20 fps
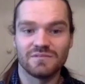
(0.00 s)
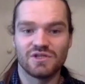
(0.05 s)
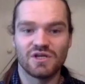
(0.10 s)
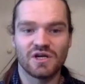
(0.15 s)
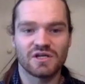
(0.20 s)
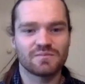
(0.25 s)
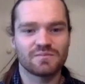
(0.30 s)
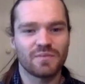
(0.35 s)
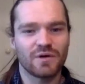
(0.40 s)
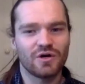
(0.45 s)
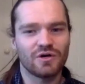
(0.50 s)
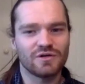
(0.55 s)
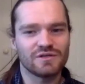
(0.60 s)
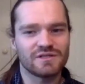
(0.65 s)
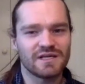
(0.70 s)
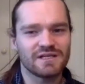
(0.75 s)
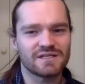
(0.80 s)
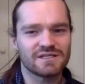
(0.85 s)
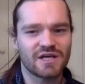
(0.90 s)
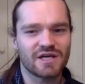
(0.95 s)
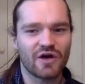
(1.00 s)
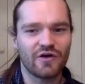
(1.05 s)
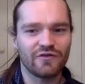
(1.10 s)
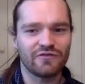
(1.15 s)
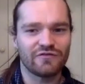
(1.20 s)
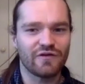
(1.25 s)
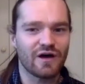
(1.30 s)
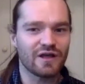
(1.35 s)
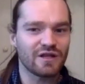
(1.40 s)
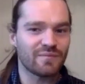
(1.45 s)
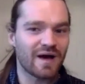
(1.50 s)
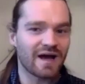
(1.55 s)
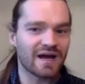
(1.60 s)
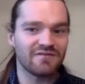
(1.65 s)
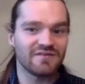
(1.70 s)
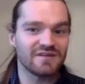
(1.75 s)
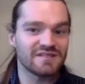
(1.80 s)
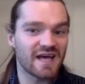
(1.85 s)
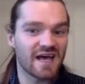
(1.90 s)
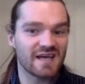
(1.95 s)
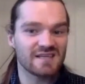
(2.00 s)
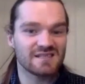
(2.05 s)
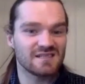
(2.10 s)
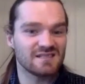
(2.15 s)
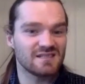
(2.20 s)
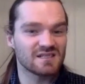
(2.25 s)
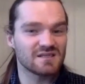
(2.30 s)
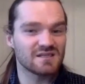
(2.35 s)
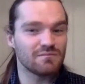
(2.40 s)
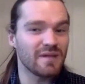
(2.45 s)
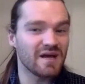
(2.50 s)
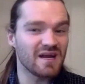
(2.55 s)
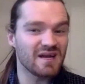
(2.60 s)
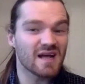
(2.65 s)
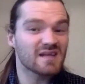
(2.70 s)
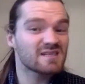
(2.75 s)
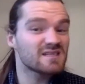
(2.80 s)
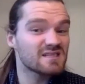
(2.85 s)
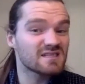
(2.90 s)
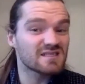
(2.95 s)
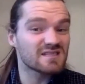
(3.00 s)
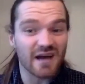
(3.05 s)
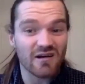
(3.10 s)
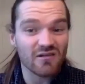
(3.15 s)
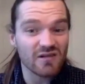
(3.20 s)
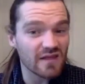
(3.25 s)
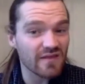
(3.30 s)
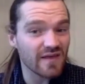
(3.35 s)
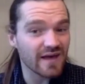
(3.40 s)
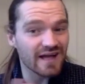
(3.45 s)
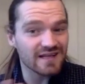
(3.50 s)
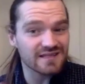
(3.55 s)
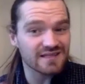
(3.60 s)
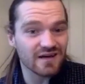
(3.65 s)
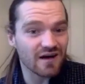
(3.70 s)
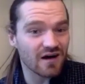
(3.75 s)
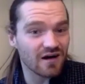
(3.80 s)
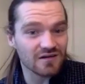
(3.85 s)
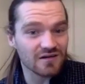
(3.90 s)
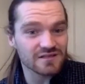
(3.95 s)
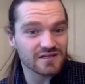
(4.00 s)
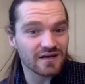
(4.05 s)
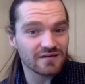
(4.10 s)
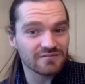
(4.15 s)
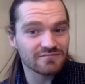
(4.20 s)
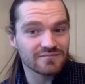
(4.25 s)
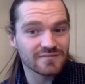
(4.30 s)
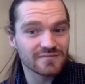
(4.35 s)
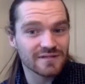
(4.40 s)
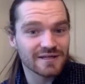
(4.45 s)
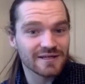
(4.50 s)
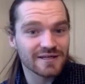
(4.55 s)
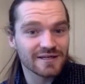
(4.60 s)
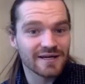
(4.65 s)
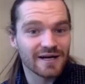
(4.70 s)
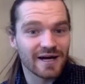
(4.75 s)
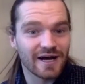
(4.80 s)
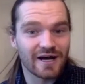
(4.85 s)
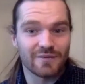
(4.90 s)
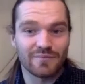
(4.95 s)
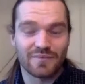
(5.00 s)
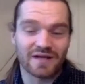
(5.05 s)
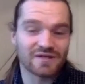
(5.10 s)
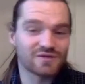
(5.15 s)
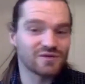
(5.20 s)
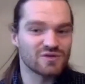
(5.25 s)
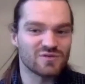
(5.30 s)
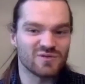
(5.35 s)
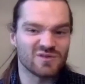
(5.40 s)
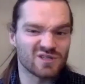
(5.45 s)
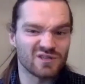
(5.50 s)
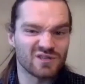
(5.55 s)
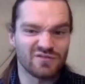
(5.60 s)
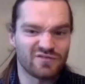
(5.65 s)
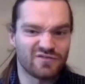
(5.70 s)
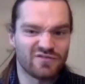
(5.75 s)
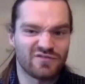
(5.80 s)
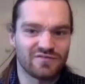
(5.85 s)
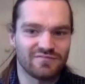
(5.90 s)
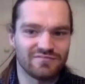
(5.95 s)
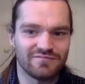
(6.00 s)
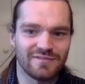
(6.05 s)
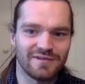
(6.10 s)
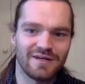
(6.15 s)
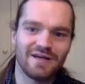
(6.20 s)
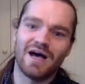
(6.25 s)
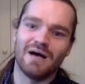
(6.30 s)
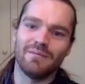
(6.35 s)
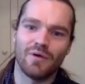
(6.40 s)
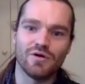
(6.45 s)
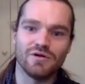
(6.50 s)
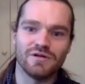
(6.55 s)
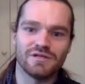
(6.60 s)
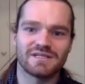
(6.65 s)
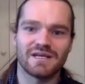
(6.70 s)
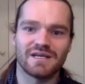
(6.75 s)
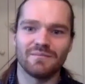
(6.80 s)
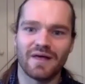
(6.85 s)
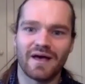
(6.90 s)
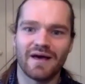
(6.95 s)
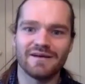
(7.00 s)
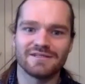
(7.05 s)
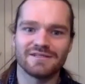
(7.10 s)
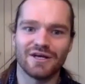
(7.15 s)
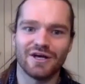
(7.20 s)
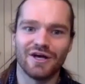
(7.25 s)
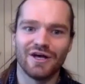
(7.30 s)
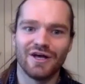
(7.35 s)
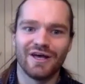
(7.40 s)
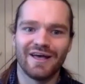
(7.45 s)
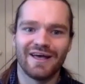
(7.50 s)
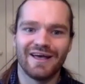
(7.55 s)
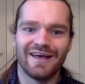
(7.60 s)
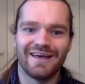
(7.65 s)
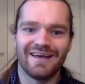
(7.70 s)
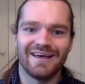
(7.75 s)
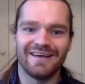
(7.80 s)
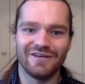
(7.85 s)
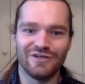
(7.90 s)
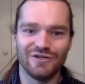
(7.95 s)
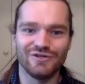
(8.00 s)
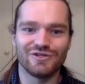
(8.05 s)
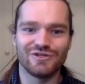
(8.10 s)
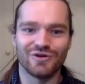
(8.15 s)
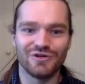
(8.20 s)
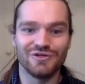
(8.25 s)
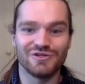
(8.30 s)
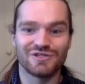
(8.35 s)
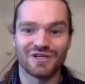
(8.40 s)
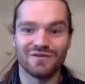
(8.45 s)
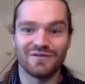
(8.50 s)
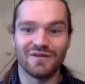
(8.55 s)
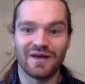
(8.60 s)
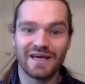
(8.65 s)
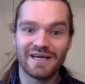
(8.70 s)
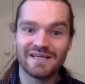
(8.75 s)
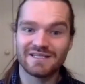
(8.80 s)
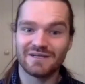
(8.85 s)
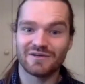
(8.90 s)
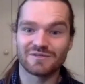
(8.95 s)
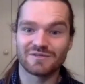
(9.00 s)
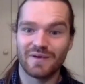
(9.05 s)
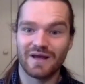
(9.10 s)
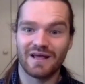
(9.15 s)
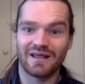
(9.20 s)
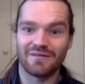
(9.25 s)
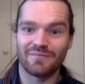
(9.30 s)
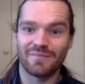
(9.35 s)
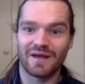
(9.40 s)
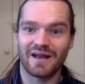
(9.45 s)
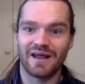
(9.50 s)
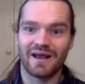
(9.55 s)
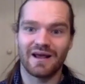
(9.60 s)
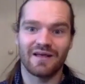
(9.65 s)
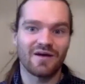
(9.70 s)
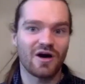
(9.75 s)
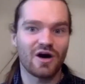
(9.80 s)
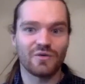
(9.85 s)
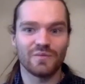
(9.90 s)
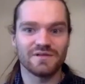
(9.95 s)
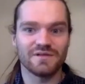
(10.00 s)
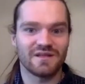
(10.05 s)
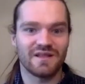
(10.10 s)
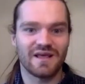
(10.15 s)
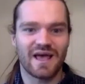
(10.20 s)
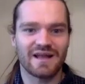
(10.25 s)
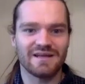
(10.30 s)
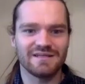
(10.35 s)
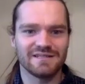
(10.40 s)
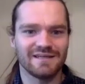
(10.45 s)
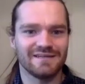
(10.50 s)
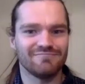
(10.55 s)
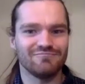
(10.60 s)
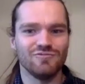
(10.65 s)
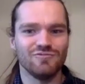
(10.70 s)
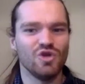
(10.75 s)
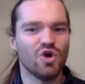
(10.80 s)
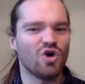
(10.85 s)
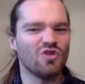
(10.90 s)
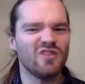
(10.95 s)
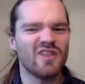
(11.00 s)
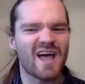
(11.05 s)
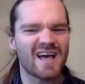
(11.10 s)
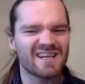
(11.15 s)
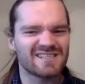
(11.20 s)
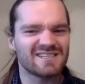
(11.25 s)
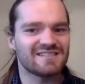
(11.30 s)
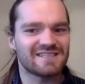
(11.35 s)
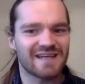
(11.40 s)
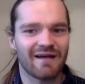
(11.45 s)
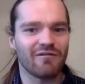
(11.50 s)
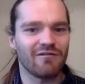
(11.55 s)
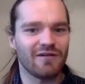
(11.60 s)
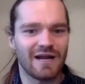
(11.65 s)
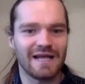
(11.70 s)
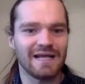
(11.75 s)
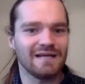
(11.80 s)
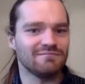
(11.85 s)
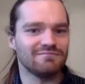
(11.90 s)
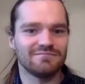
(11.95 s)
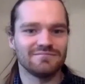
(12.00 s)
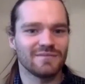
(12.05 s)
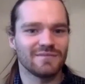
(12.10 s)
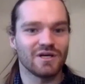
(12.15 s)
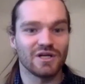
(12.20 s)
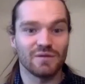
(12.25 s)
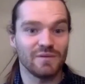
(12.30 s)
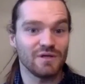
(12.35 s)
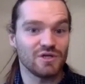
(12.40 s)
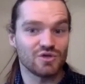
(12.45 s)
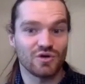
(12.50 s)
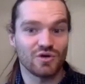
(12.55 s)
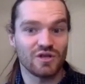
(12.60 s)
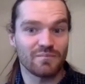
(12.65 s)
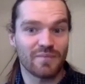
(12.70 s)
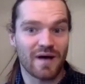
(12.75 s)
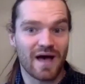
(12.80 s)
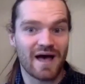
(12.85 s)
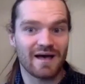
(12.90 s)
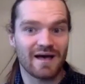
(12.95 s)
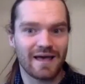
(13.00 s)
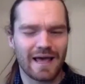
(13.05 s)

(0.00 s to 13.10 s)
Just because it's going further back in the test doesn't mean necessarily they're getting harder. Um, that's also sort of a bonus tip there, is that usually you're used to the easy ones being at the beginning and hard ones at the end. Not necessarily going to be true in the P A T.